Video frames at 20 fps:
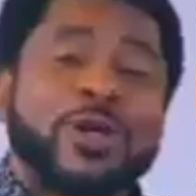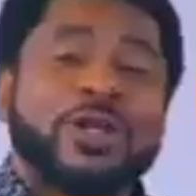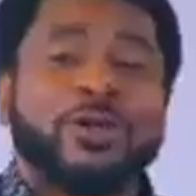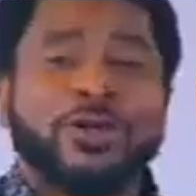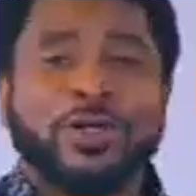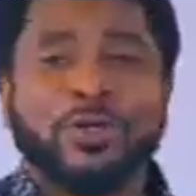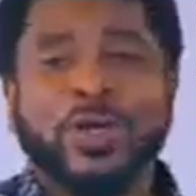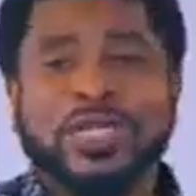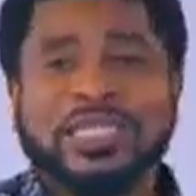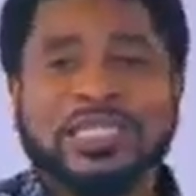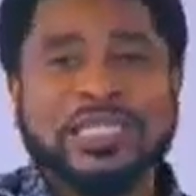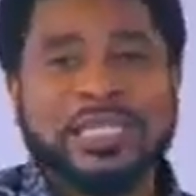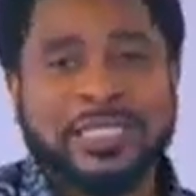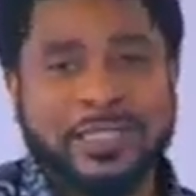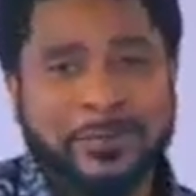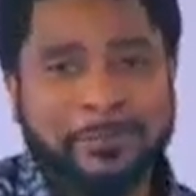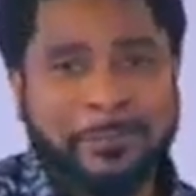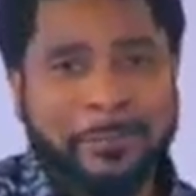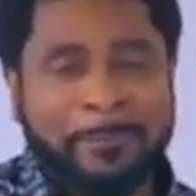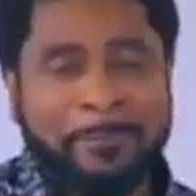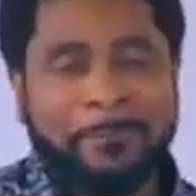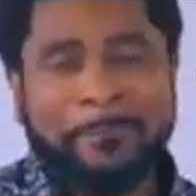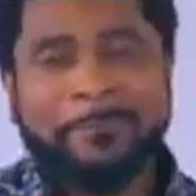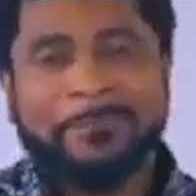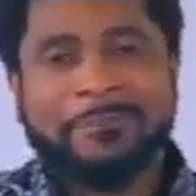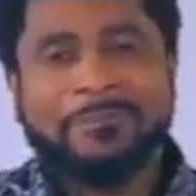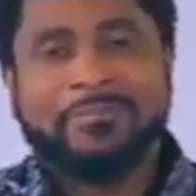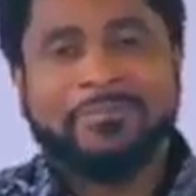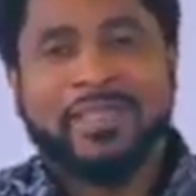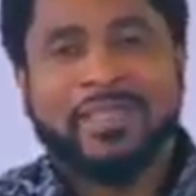when on the wedding day.
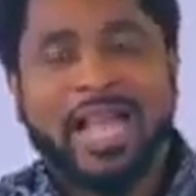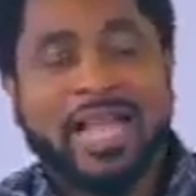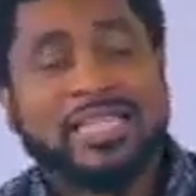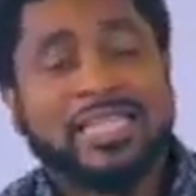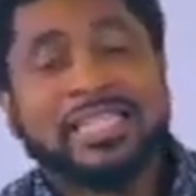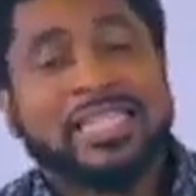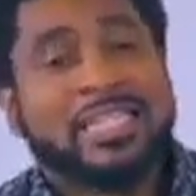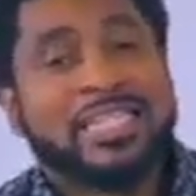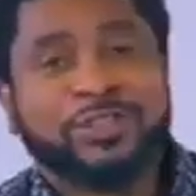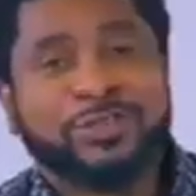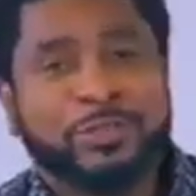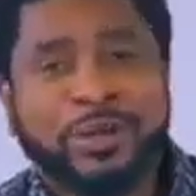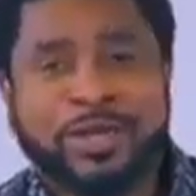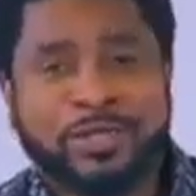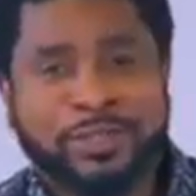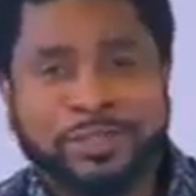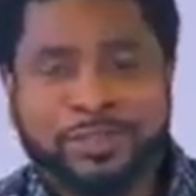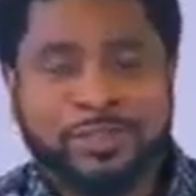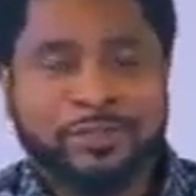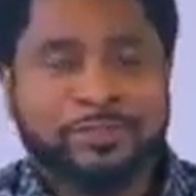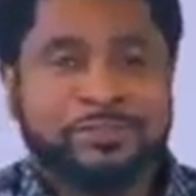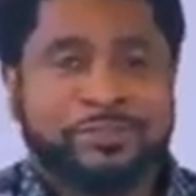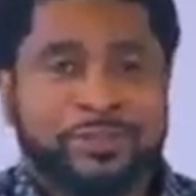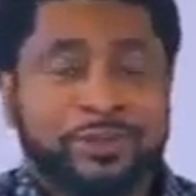And it didn't lead to marriage.